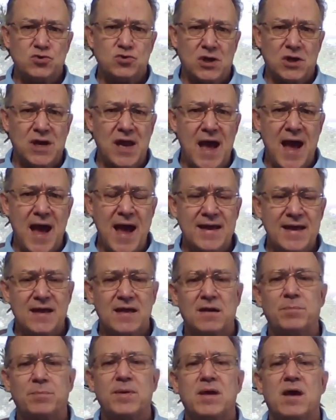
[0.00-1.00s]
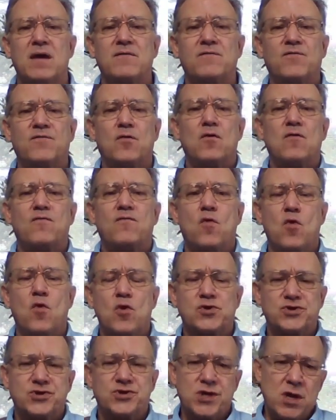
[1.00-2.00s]
July, it'll be on full
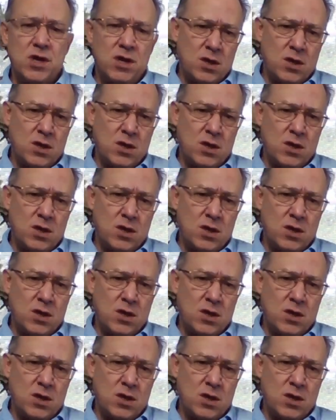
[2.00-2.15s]
force